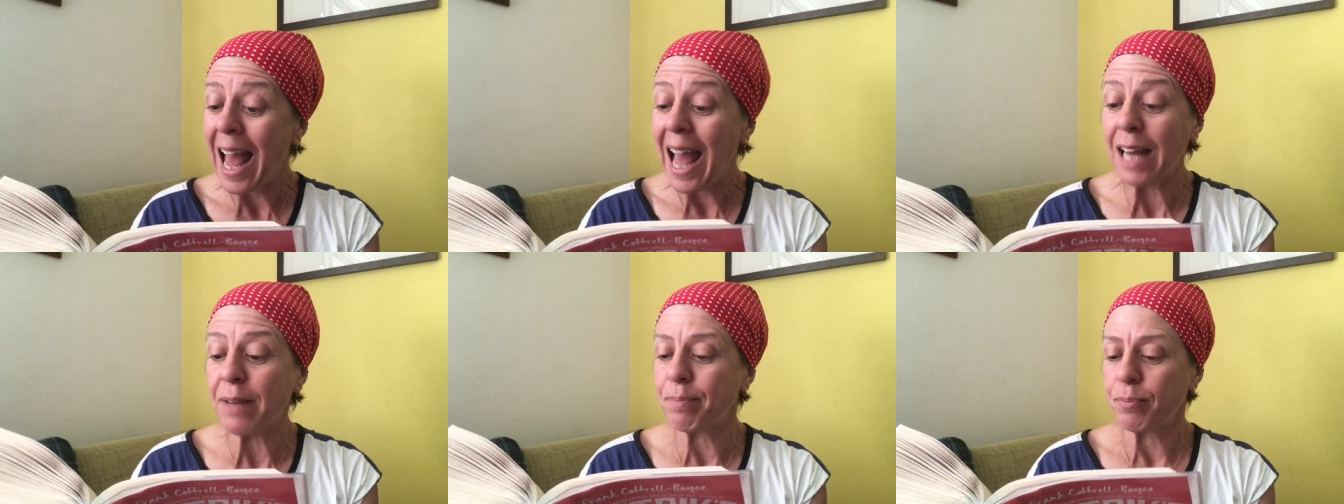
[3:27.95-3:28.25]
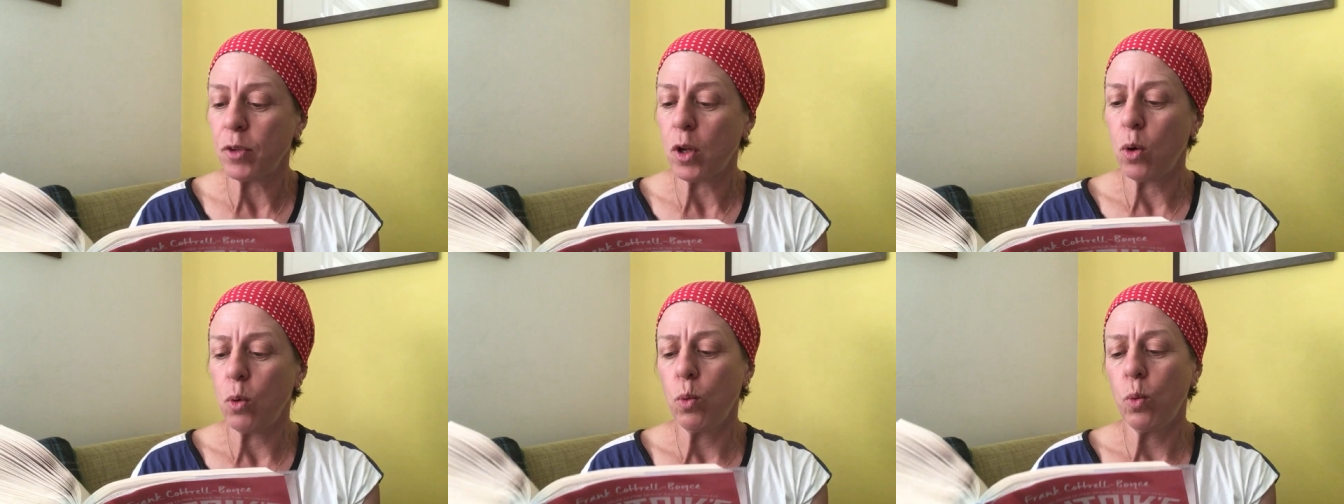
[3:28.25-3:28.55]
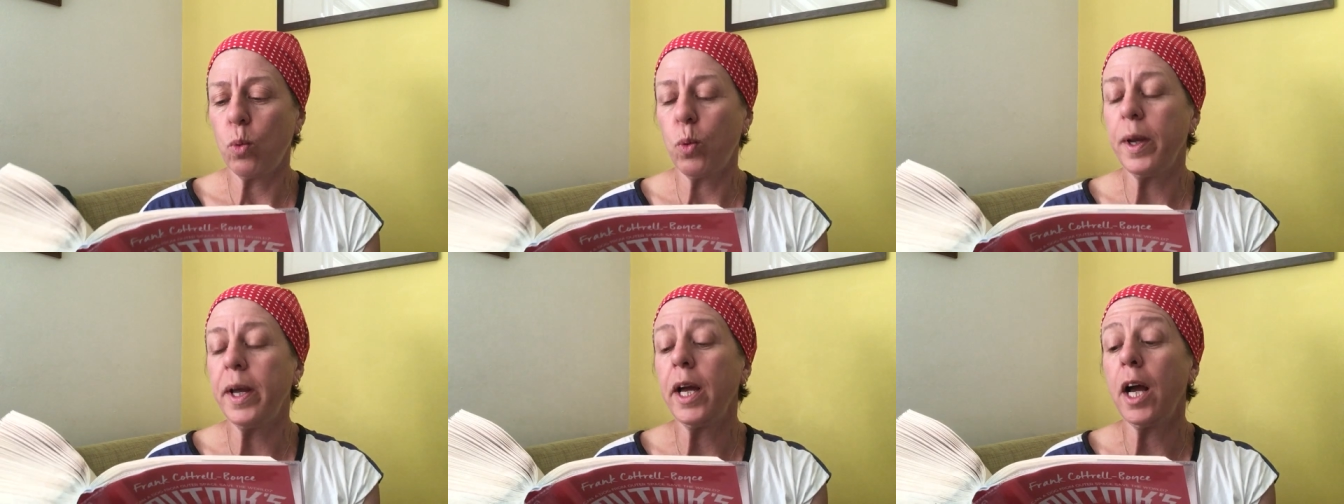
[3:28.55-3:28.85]
and...
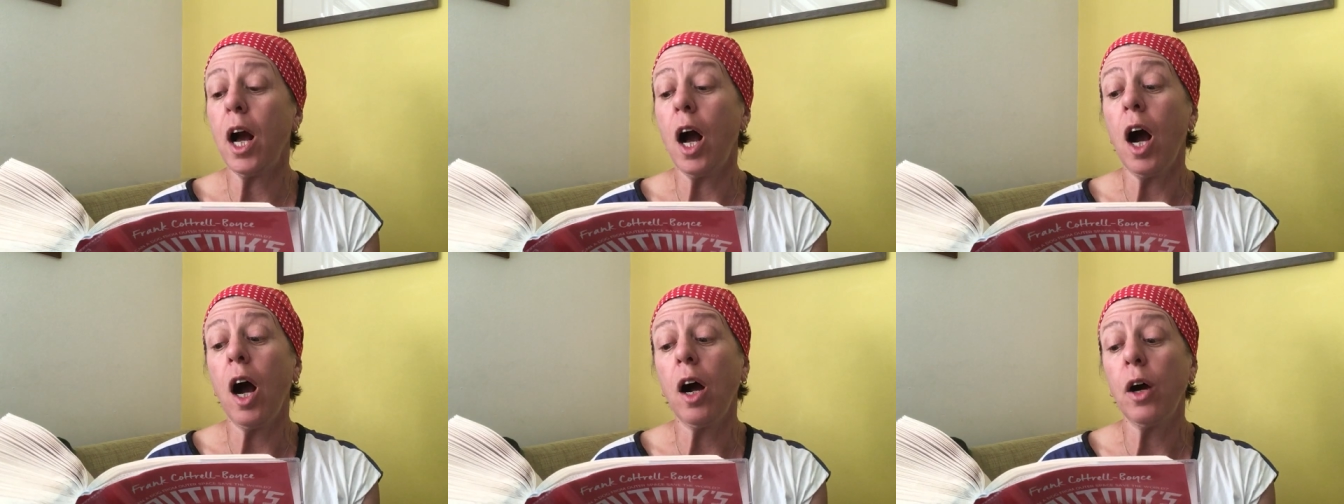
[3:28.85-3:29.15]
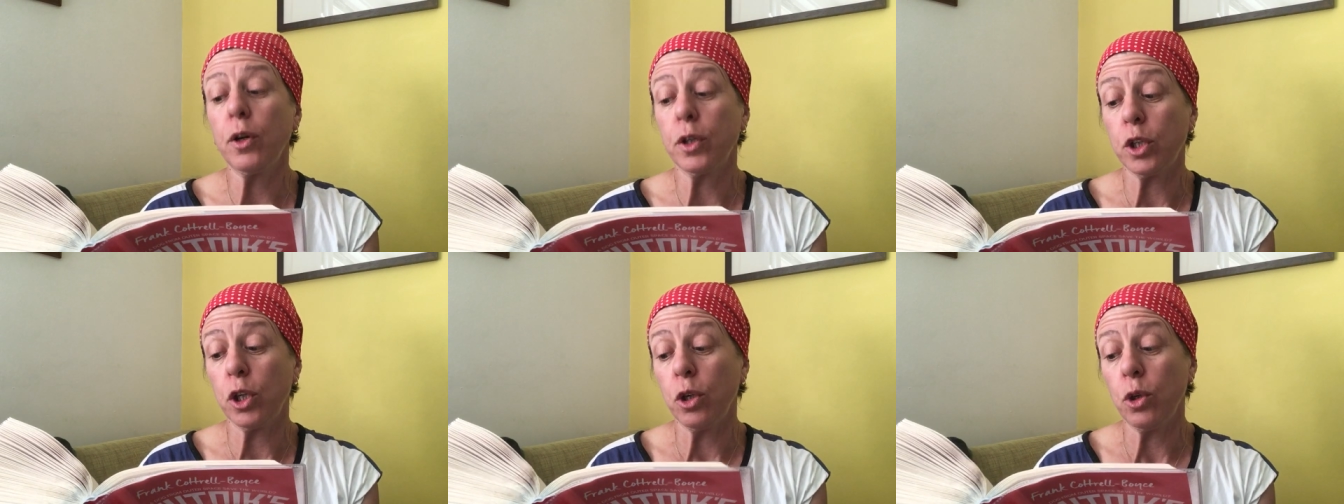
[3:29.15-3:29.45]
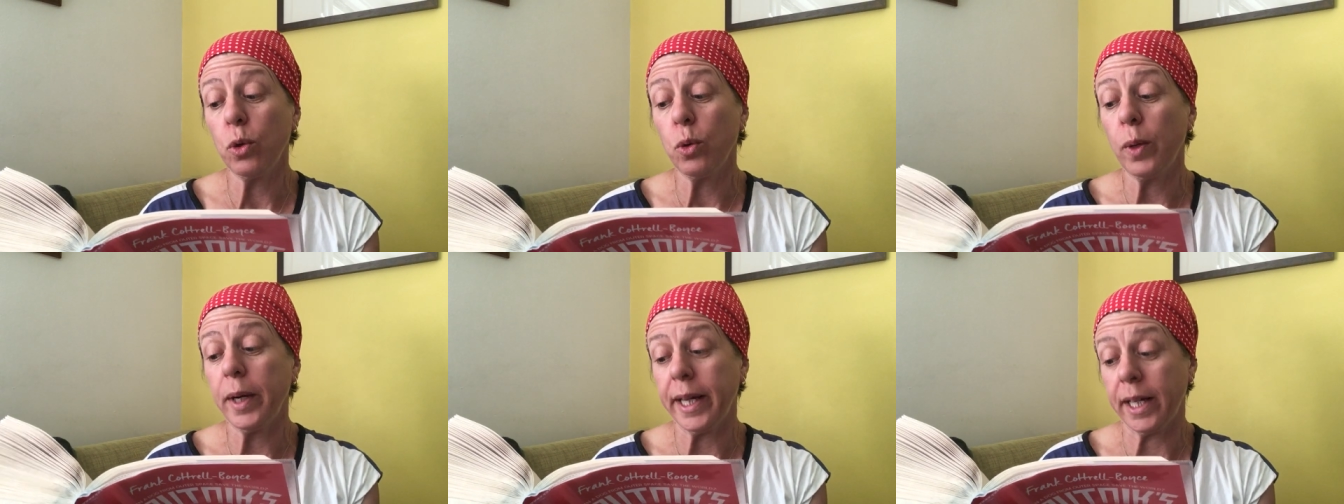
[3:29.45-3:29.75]
We're
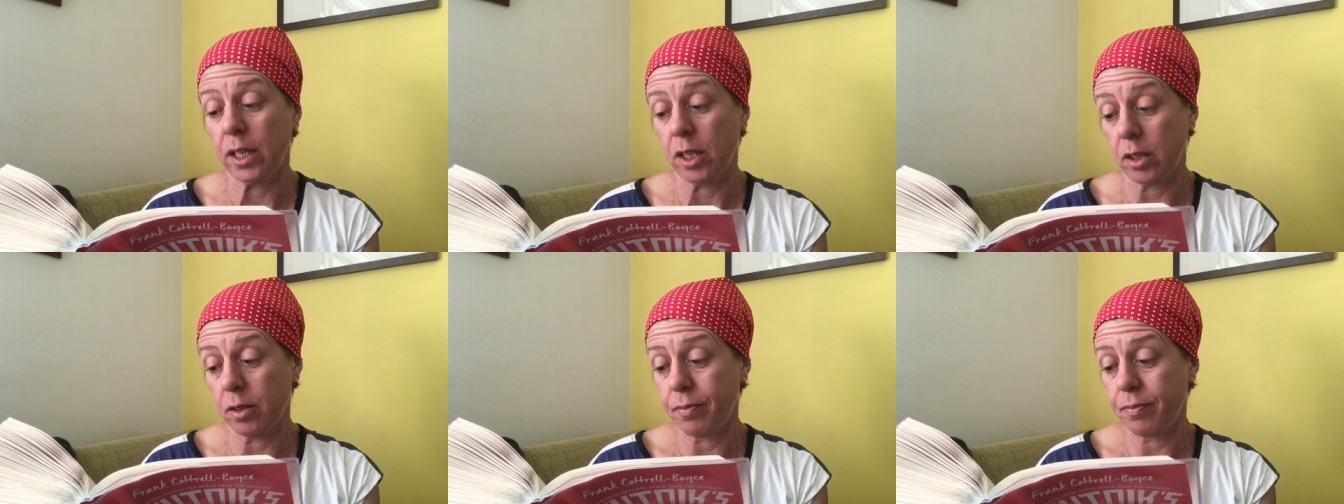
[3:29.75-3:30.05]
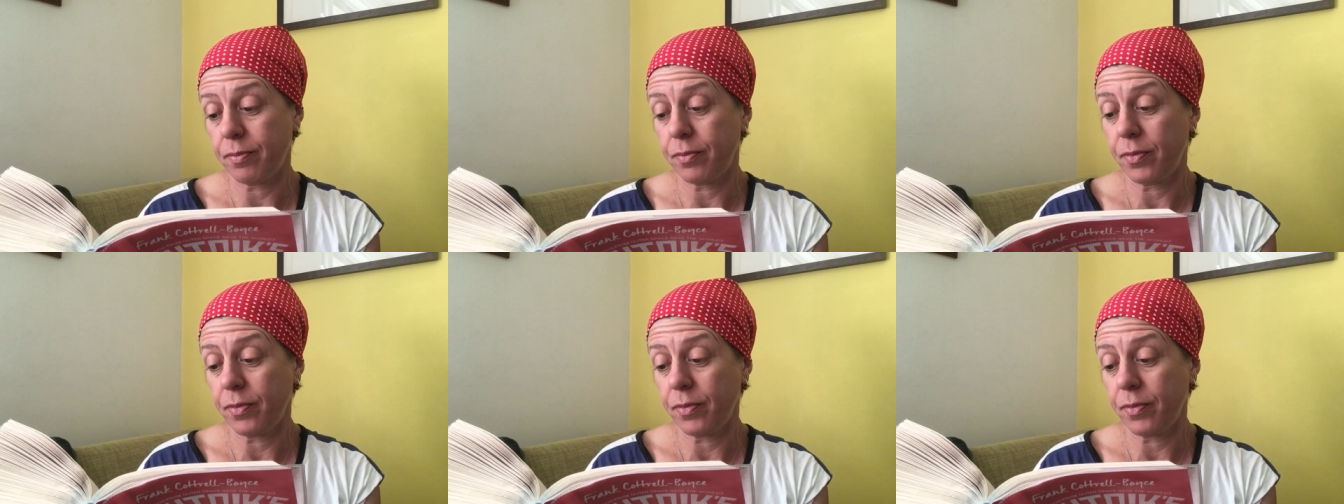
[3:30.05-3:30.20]
arguing.